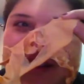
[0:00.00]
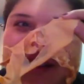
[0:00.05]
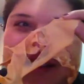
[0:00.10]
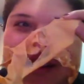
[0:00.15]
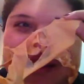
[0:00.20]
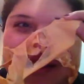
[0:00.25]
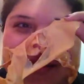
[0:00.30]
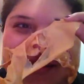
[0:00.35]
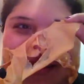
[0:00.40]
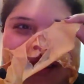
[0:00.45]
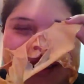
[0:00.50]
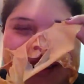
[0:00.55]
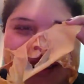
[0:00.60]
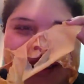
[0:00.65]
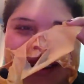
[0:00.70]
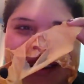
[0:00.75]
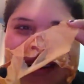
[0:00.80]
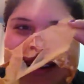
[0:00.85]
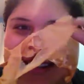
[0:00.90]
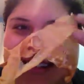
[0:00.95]
My grandma's
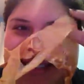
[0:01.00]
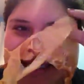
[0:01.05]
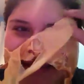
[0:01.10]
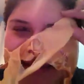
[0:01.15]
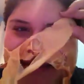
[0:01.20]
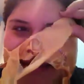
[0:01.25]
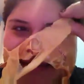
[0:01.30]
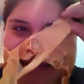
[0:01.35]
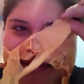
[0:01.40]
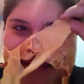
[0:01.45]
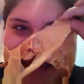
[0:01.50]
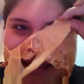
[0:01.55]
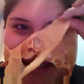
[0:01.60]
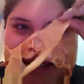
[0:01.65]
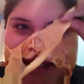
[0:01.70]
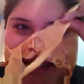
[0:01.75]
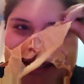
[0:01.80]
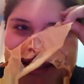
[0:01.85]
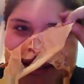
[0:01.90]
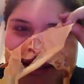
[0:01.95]
here, guys.
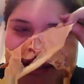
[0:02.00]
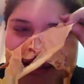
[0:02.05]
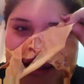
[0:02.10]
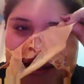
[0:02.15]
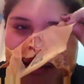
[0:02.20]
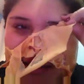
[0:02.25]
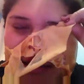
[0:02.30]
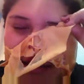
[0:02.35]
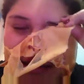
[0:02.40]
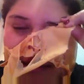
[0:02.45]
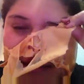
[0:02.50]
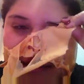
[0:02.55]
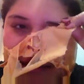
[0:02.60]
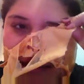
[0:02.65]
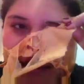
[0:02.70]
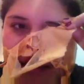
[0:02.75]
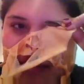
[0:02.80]
She's off camera.